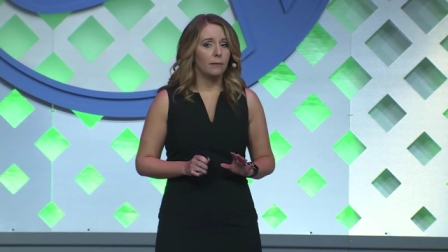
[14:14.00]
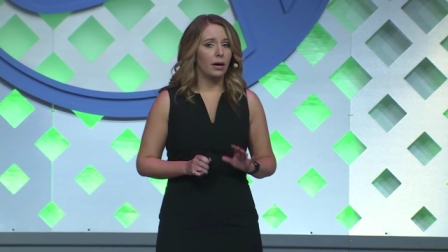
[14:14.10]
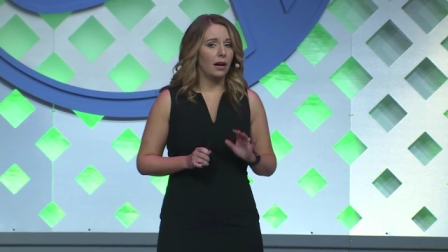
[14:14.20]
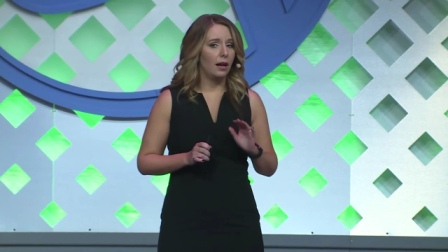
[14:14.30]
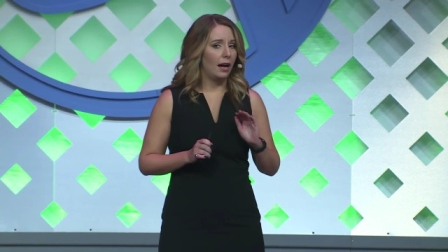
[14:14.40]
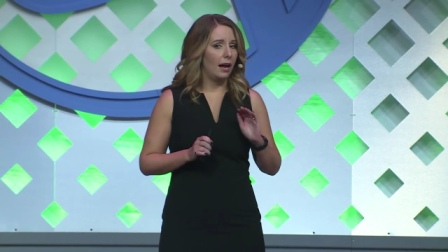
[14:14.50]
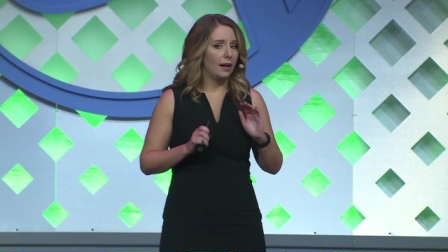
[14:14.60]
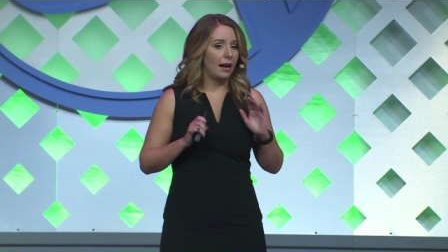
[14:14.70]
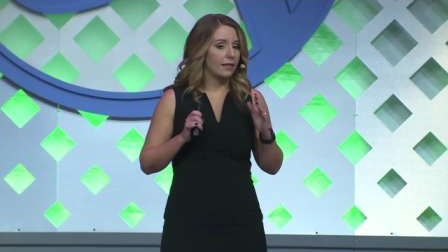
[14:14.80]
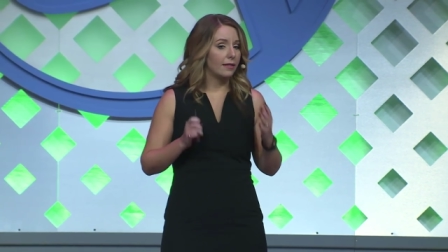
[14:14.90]
but
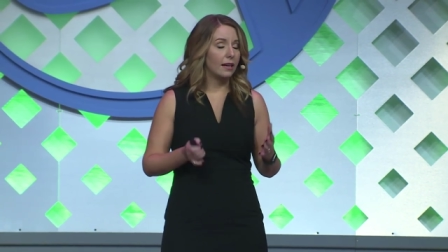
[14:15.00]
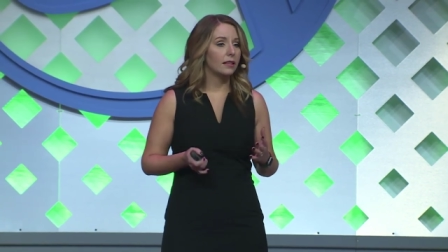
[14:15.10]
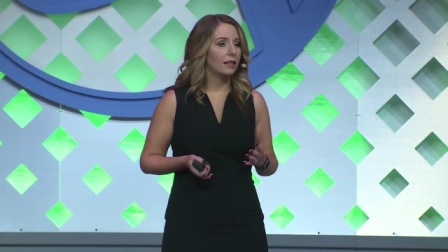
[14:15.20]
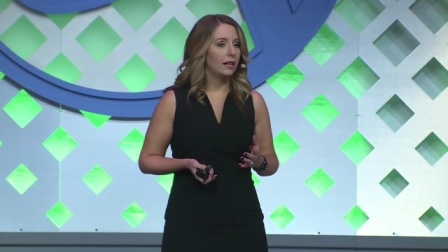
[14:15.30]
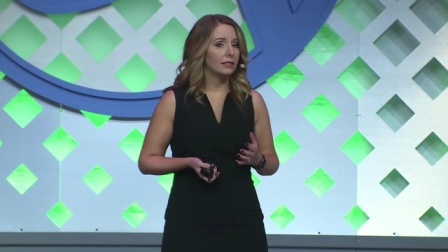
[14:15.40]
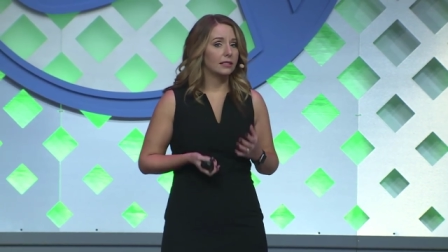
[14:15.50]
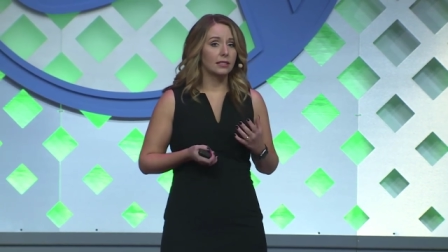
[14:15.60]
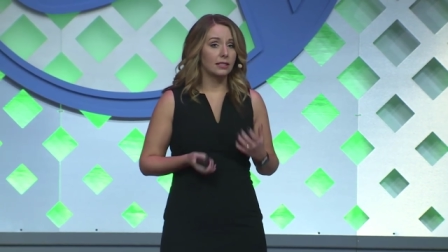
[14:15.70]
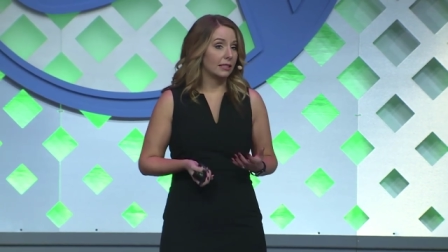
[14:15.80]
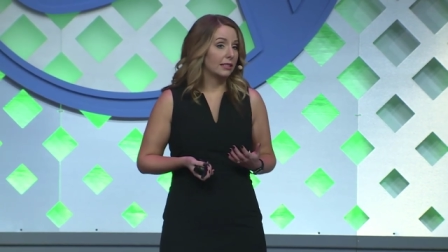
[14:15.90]
I, I, think that it's a
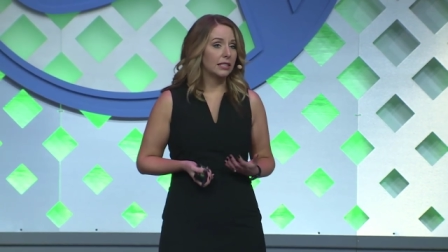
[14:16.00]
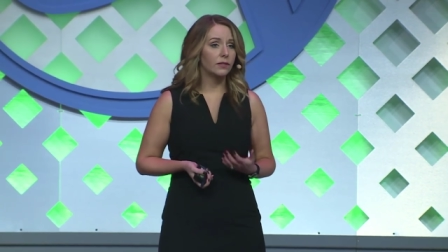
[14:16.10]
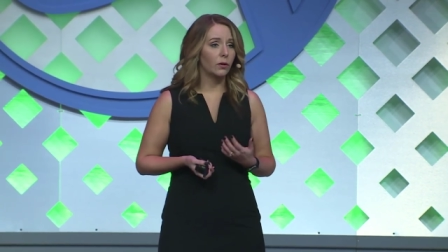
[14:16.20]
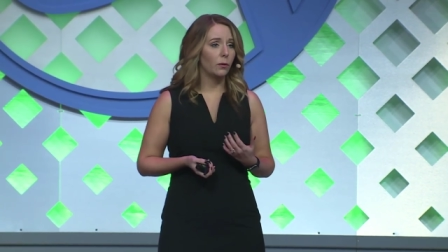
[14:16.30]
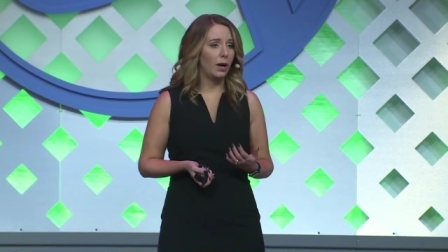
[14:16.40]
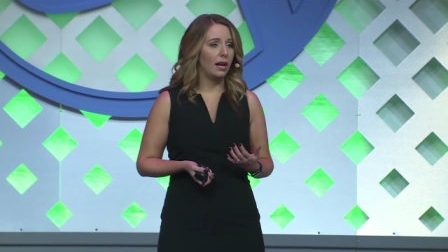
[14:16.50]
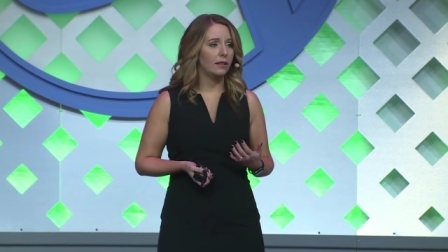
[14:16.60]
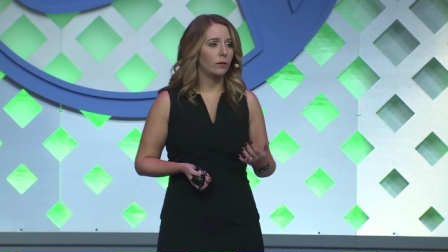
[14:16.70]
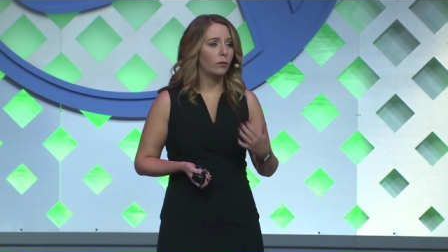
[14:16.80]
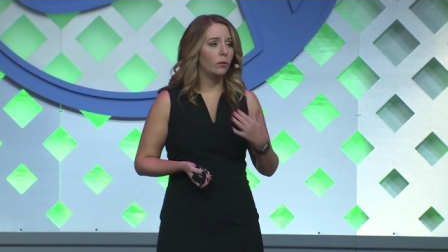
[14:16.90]
successful way
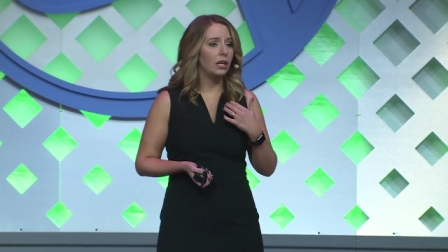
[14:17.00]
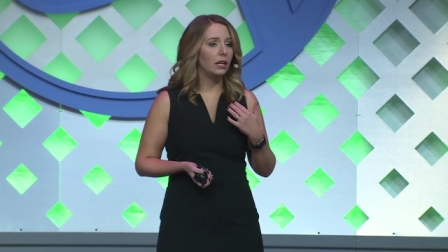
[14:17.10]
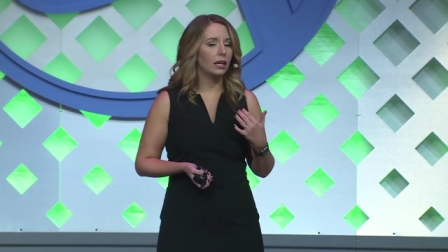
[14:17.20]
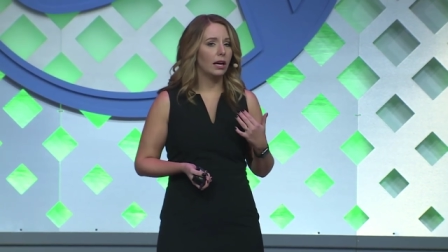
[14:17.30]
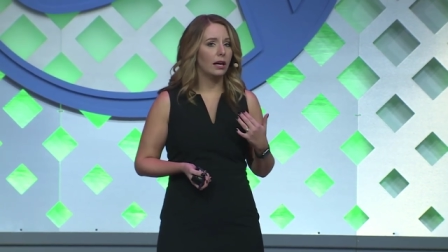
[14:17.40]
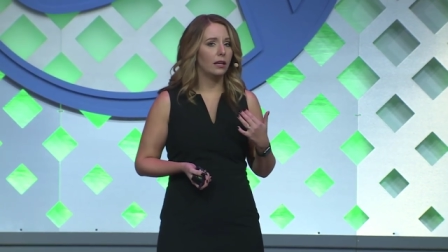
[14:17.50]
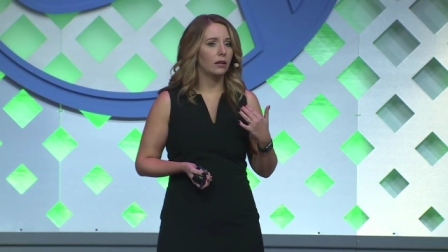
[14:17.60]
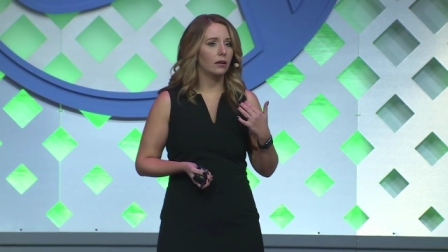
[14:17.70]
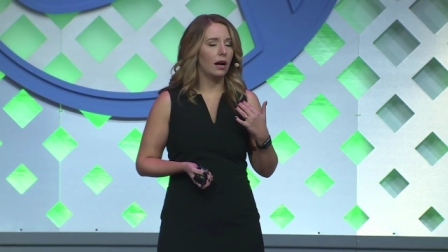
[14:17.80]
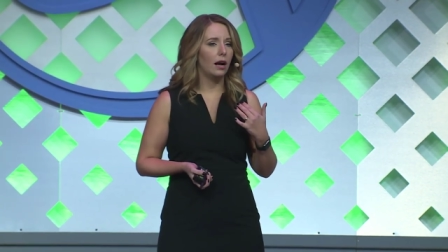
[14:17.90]
that we
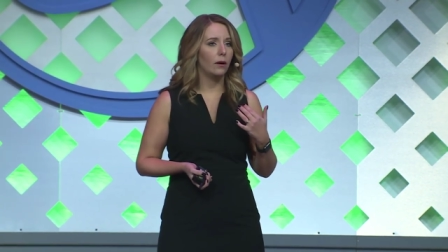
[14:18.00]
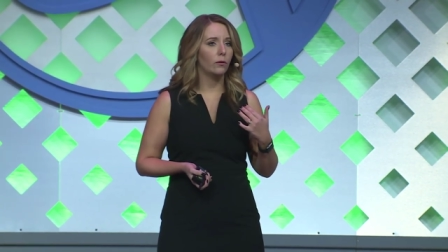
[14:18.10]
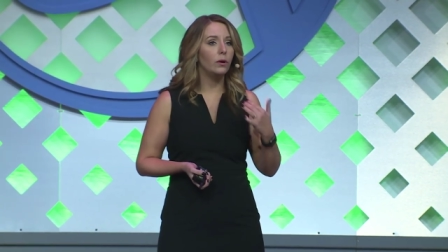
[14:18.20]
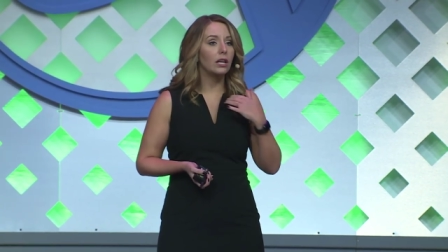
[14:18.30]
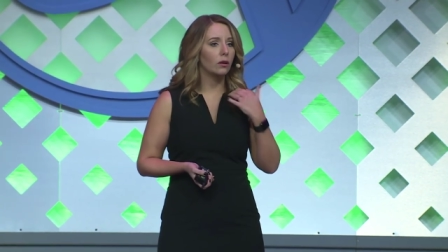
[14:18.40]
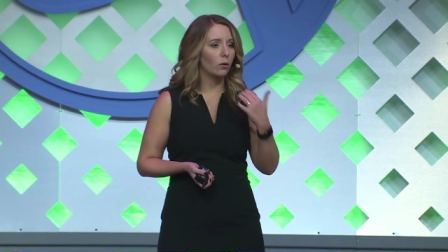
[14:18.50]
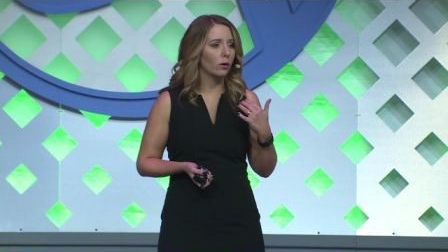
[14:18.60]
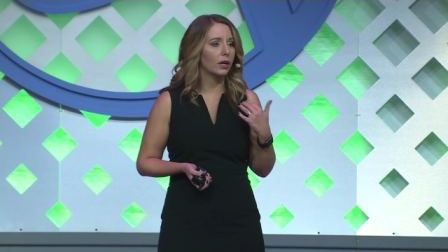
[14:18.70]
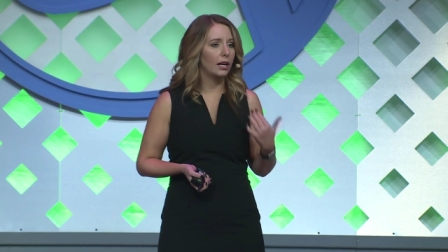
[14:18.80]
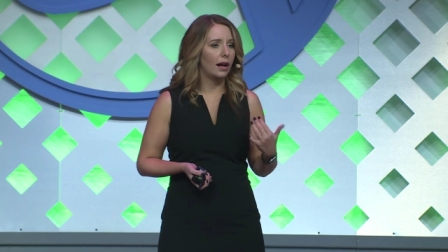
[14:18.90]
can, uh, we can
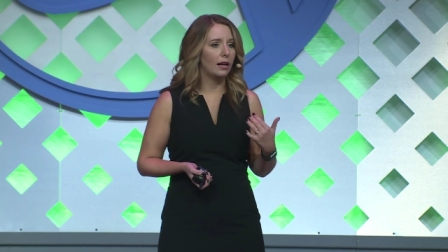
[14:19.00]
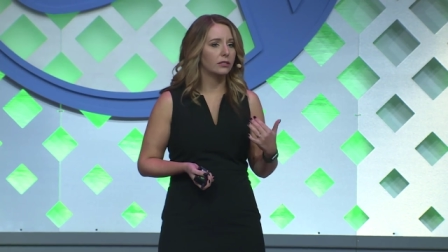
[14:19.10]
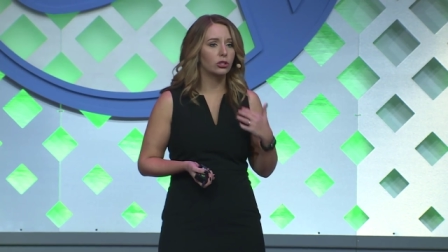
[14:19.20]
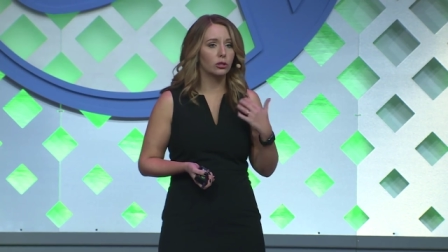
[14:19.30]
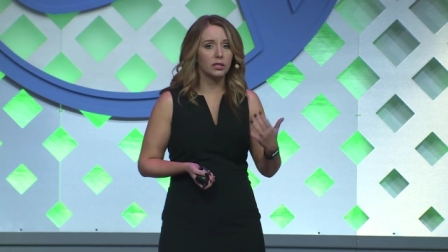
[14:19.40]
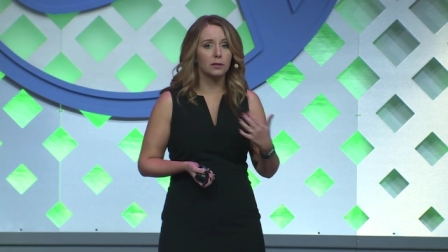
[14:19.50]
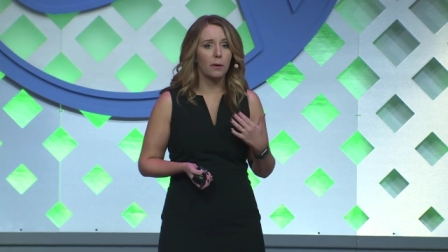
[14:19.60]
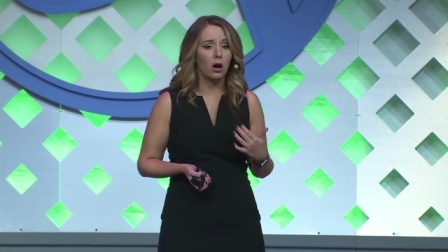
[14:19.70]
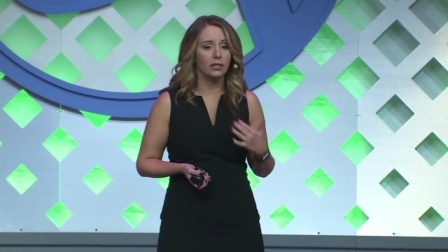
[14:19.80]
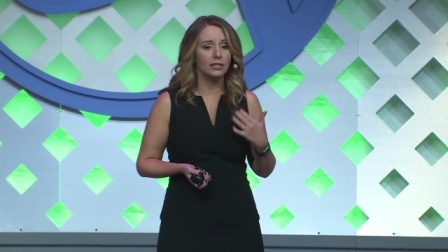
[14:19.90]
organize to
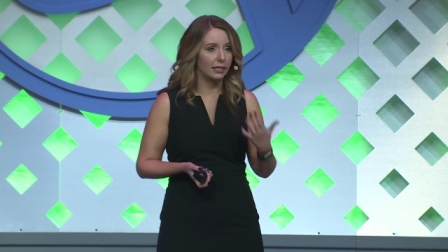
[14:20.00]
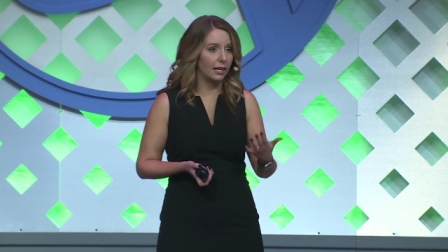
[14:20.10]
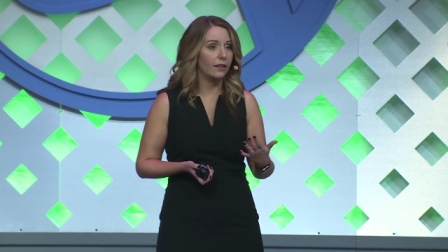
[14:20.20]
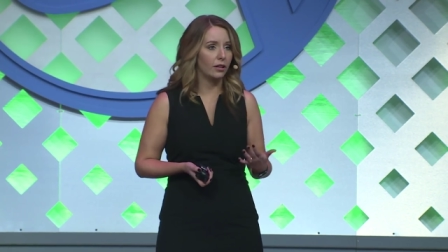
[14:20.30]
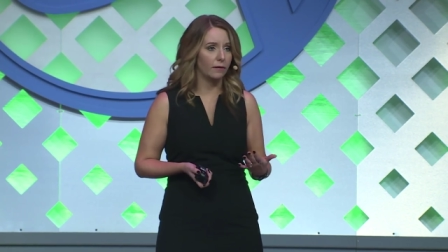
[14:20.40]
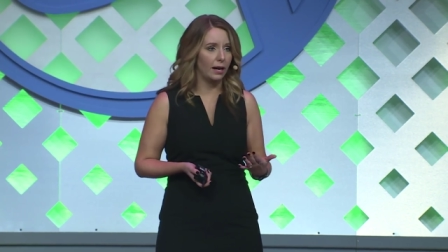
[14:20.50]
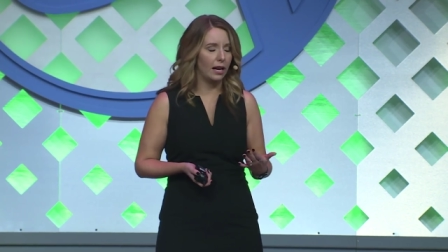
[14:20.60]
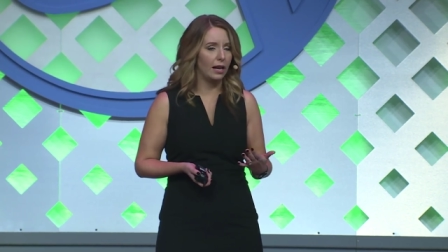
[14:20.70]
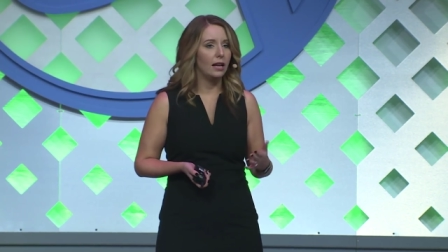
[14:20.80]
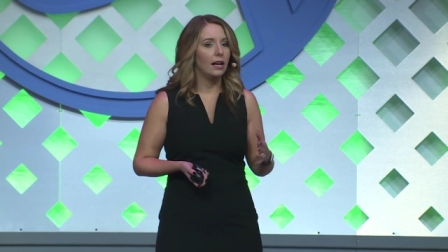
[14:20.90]
respond together, right?